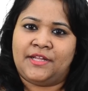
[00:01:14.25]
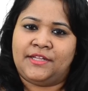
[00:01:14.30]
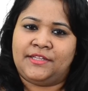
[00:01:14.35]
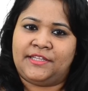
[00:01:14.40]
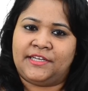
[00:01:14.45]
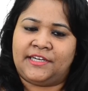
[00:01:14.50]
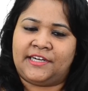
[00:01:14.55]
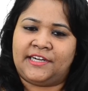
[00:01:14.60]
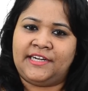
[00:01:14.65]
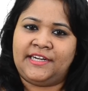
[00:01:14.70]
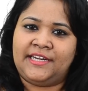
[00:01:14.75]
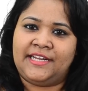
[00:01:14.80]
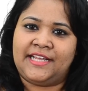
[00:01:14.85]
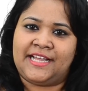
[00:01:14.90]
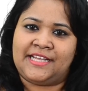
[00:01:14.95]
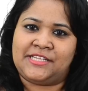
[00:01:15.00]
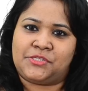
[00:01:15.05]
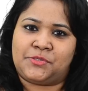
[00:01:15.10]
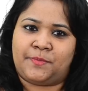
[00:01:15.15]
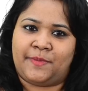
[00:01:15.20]
Third
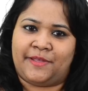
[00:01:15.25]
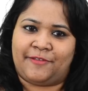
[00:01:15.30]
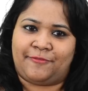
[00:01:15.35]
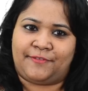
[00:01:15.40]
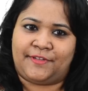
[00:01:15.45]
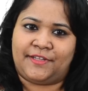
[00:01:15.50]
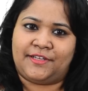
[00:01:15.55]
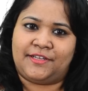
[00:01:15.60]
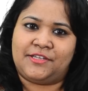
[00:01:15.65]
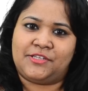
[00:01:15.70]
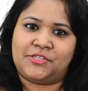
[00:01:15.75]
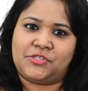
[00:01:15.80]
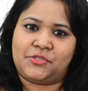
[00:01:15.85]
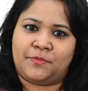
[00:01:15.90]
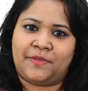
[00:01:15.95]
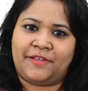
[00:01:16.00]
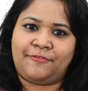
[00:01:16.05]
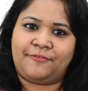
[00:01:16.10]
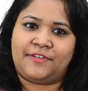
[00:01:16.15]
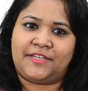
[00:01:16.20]
is Swift.
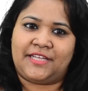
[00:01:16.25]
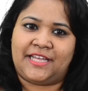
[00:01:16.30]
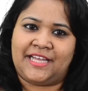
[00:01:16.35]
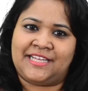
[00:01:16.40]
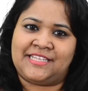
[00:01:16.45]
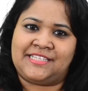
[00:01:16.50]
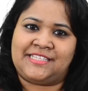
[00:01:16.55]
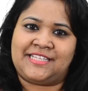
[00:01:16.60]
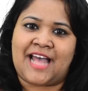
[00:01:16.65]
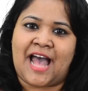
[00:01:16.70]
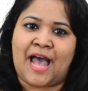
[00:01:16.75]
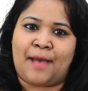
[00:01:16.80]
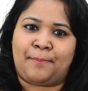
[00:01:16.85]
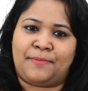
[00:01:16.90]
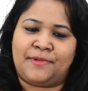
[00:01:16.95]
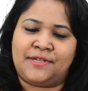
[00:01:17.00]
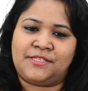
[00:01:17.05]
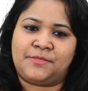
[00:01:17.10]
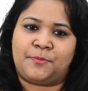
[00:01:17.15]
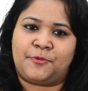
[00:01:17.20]
Swift is
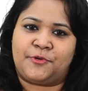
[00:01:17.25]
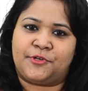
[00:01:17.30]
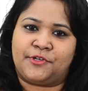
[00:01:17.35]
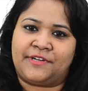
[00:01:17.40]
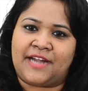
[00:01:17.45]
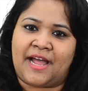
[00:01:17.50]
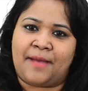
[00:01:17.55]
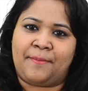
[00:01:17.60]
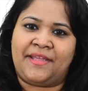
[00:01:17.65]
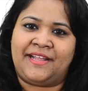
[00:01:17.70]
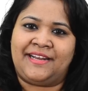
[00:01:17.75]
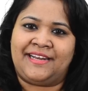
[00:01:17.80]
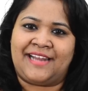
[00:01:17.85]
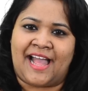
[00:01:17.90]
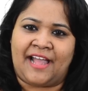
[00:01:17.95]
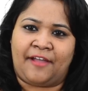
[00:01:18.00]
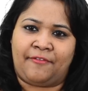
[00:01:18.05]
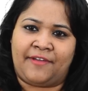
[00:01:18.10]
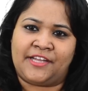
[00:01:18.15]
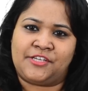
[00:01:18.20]
Apple's programming
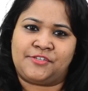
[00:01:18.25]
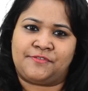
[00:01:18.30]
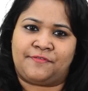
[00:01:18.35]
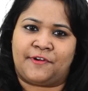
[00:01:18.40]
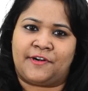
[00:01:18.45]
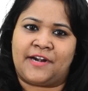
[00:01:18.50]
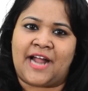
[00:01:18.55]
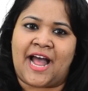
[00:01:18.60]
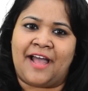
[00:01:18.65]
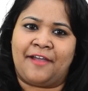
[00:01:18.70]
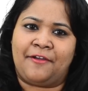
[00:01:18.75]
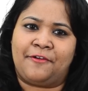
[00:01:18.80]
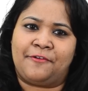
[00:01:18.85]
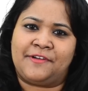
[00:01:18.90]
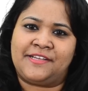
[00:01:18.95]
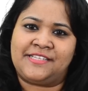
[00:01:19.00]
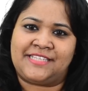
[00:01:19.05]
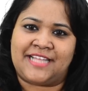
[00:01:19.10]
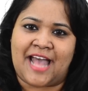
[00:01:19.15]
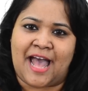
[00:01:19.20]
language for
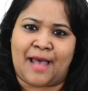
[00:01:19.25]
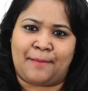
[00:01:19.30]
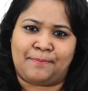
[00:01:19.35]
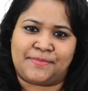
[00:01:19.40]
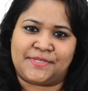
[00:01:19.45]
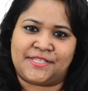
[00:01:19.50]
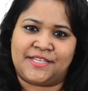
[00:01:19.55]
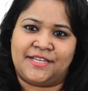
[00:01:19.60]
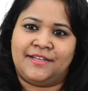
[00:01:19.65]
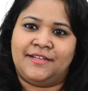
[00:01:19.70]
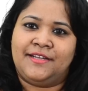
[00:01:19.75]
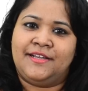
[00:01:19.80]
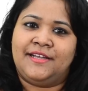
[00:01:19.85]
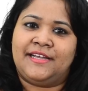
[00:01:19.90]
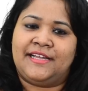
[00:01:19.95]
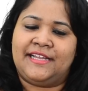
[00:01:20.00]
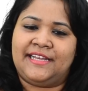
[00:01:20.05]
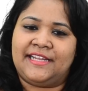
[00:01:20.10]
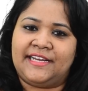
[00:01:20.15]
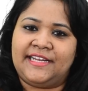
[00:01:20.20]
iOS apps.
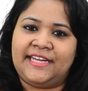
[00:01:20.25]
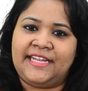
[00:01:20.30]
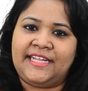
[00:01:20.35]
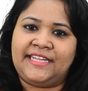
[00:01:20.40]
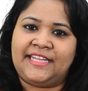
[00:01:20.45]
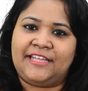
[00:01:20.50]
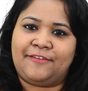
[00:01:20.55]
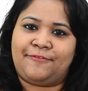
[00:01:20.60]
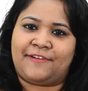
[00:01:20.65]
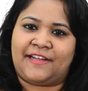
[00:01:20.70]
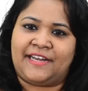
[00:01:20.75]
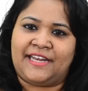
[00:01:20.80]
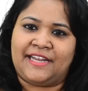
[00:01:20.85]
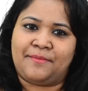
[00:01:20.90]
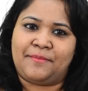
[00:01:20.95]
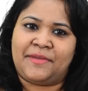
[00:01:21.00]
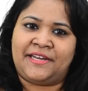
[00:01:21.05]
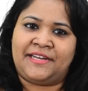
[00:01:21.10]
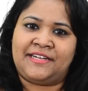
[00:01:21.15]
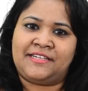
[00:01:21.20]
Learning the
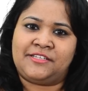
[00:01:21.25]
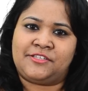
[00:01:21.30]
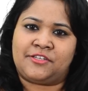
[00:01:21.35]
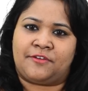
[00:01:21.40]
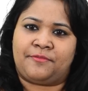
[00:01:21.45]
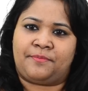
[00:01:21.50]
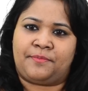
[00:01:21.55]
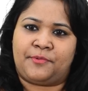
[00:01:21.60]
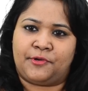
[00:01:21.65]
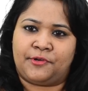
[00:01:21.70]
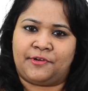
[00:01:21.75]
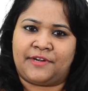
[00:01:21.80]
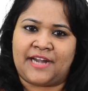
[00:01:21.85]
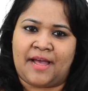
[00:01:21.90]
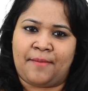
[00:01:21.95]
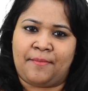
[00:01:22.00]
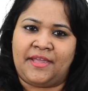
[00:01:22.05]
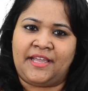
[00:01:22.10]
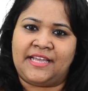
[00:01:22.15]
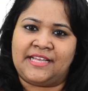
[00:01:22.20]
fundamentals of
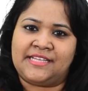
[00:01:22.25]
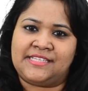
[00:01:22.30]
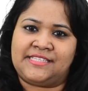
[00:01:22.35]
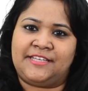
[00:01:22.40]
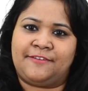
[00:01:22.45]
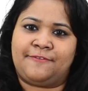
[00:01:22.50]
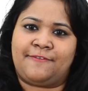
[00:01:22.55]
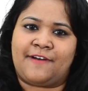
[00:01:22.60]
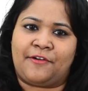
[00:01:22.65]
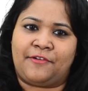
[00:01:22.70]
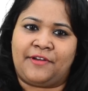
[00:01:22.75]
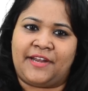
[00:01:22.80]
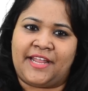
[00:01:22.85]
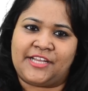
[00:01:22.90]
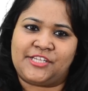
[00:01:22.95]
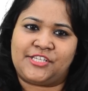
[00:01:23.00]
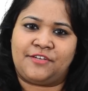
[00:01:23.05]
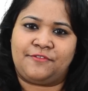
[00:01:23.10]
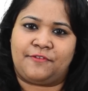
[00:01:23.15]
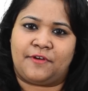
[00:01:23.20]
programming is the
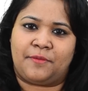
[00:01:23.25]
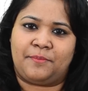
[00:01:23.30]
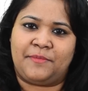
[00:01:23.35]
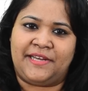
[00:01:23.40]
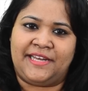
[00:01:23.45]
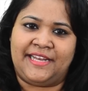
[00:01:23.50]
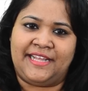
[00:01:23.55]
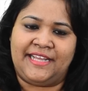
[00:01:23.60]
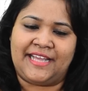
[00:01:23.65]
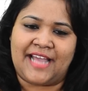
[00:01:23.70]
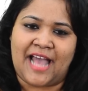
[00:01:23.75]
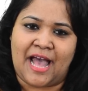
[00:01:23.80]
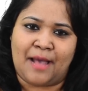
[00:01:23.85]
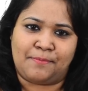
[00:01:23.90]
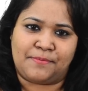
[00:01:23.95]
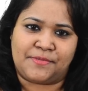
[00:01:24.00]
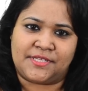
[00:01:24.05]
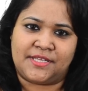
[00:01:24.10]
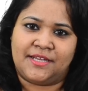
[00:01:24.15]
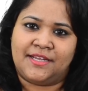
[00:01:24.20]
foundation for building
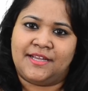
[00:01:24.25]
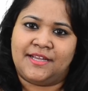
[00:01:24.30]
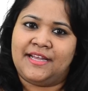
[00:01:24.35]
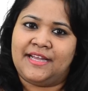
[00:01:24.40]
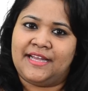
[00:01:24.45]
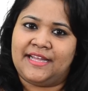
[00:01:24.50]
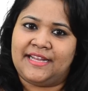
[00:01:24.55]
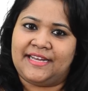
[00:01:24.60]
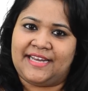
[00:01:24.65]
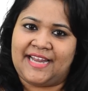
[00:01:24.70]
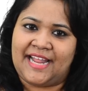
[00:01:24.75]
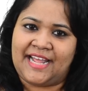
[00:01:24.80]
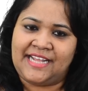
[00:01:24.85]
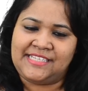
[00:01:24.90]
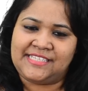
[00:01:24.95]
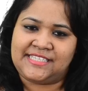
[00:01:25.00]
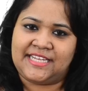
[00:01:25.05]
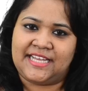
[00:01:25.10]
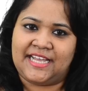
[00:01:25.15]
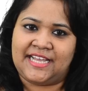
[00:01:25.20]
apps.
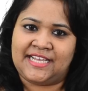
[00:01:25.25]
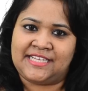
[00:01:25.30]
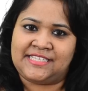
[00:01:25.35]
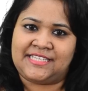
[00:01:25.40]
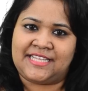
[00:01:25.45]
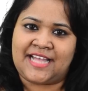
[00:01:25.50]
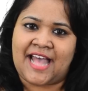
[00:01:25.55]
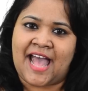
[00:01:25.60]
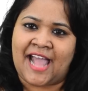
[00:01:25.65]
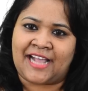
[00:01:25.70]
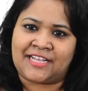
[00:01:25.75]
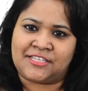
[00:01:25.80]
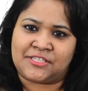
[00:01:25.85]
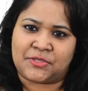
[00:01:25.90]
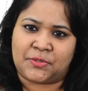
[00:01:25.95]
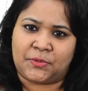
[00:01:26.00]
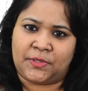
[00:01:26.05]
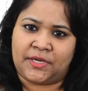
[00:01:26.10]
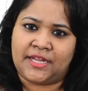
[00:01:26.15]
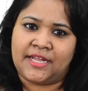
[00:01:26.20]
Next is
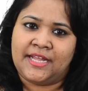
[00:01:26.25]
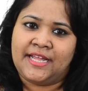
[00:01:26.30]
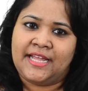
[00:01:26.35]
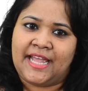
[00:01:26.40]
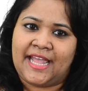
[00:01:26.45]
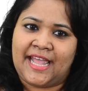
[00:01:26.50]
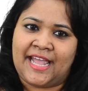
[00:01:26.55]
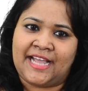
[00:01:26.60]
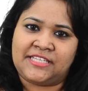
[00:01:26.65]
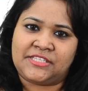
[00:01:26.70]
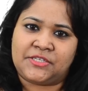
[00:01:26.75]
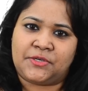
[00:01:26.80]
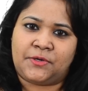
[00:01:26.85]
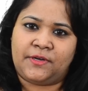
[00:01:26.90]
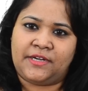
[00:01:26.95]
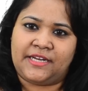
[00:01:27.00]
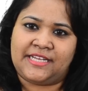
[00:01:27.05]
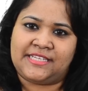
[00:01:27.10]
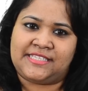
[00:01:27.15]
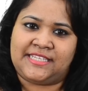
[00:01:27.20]
Xcode.
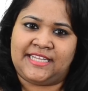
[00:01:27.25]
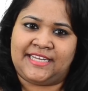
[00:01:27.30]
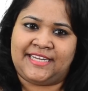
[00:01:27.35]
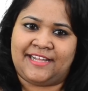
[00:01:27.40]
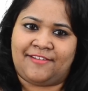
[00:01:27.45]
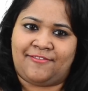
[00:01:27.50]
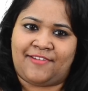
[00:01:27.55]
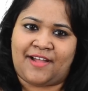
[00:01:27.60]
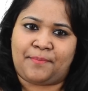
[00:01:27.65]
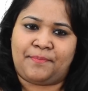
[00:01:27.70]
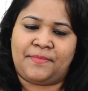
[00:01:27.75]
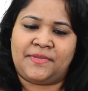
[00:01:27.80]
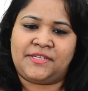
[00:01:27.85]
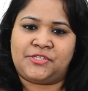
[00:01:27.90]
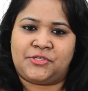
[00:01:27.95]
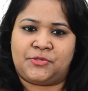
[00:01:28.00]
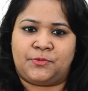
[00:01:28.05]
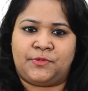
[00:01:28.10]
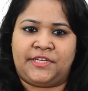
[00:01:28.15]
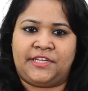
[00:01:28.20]
Xcode is the development
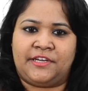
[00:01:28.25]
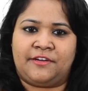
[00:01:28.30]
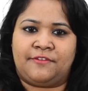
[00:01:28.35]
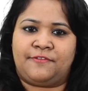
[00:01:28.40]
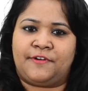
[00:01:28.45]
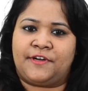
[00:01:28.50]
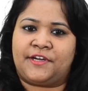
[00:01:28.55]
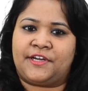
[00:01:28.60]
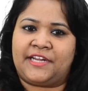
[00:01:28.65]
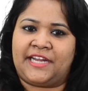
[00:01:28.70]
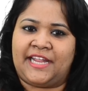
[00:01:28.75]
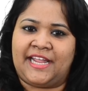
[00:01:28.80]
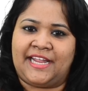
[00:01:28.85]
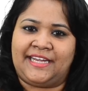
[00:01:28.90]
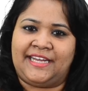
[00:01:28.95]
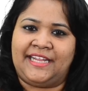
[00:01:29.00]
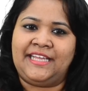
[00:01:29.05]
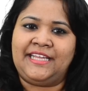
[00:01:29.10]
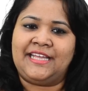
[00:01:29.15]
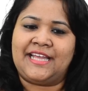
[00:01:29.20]
studio for
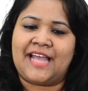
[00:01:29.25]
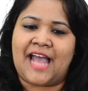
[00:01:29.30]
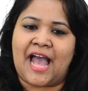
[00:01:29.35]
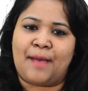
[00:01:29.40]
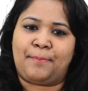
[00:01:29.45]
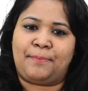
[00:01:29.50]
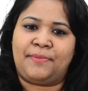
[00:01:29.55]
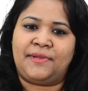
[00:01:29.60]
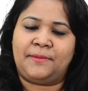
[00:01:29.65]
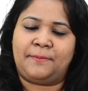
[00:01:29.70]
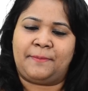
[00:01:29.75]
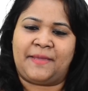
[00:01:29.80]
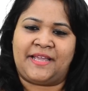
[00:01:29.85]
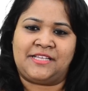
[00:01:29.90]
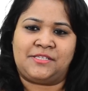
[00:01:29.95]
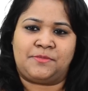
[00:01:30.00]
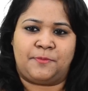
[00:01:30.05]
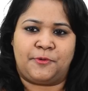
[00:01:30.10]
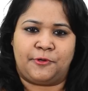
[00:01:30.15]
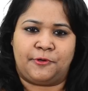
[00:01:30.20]
creating
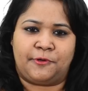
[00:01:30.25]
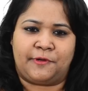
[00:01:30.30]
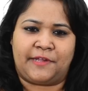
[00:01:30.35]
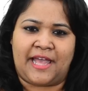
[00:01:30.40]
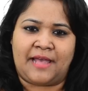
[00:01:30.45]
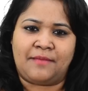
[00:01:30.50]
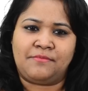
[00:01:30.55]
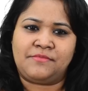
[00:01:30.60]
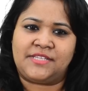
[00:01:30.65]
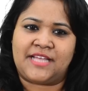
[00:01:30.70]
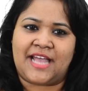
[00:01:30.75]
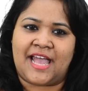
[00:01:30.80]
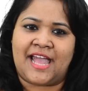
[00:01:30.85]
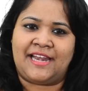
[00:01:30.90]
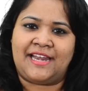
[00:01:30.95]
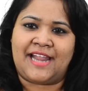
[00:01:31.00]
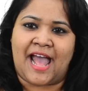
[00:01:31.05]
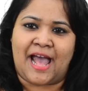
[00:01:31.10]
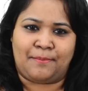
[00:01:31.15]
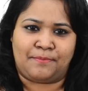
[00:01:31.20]
Apple-based programs
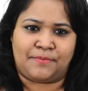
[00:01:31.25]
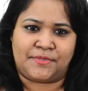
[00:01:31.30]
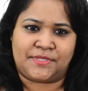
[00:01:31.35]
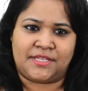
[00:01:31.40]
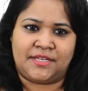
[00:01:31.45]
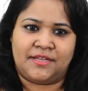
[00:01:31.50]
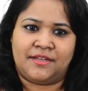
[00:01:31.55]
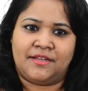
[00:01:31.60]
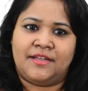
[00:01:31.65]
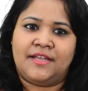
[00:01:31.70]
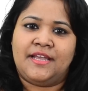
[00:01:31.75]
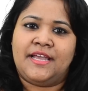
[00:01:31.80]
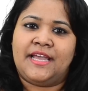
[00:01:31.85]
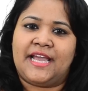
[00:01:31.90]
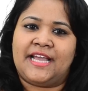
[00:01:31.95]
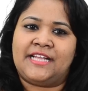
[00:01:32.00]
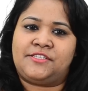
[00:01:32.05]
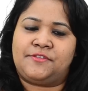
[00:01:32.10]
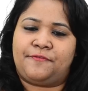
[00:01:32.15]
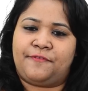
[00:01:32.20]
and apps.
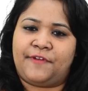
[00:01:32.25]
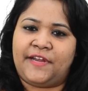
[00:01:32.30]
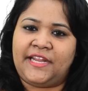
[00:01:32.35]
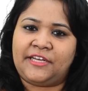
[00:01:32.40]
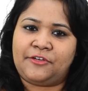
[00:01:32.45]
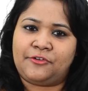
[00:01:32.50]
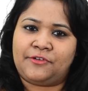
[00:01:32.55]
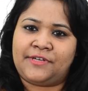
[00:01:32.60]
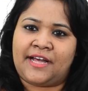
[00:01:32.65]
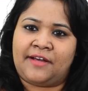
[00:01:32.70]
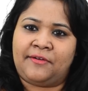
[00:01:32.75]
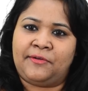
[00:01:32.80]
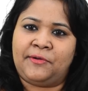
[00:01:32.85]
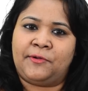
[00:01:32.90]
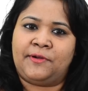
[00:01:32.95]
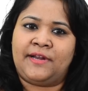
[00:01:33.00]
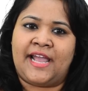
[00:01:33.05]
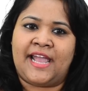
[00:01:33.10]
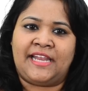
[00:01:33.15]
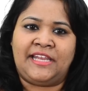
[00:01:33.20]
It's free to
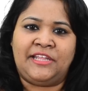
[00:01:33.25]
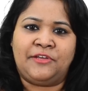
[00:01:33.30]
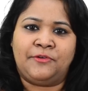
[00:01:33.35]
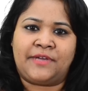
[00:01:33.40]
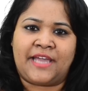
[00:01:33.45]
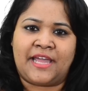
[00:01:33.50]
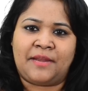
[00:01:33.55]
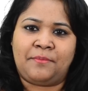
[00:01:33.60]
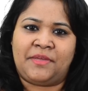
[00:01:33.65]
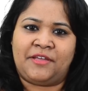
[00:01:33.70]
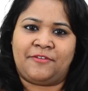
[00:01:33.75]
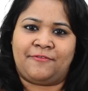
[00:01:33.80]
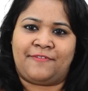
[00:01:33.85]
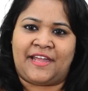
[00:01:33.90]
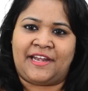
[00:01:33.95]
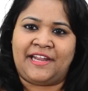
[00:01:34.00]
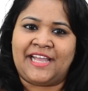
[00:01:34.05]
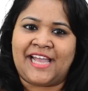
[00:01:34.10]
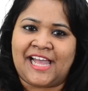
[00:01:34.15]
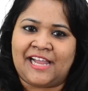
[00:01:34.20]
download and you can be
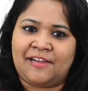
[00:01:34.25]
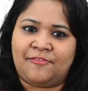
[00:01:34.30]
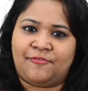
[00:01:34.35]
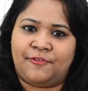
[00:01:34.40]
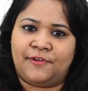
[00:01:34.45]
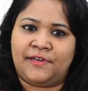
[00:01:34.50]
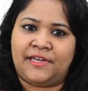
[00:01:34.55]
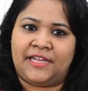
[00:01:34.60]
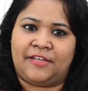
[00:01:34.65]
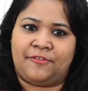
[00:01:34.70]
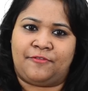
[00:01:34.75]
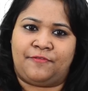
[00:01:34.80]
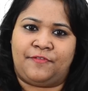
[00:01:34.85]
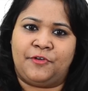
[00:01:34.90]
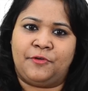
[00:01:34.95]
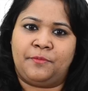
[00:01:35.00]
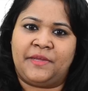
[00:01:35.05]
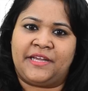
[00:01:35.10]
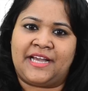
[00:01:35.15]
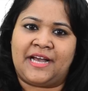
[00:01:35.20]
very helpful if
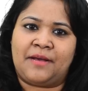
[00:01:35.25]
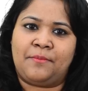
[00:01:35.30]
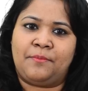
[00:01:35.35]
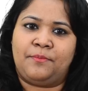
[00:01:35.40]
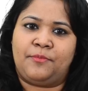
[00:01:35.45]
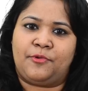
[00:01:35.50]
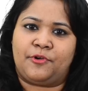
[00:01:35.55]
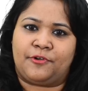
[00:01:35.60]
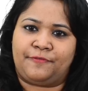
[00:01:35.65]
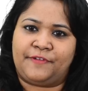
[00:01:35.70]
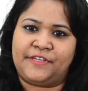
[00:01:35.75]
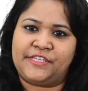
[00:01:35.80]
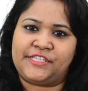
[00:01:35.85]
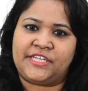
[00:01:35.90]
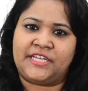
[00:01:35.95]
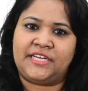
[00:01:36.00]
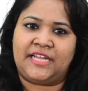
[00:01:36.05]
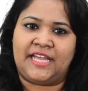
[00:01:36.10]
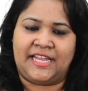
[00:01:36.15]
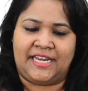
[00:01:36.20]
you become
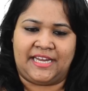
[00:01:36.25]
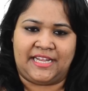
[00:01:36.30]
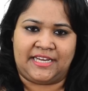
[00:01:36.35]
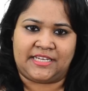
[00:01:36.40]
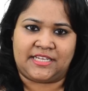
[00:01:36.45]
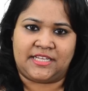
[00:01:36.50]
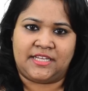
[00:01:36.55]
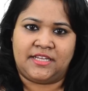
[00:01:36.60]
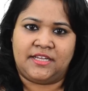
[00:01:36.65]
proficient in it.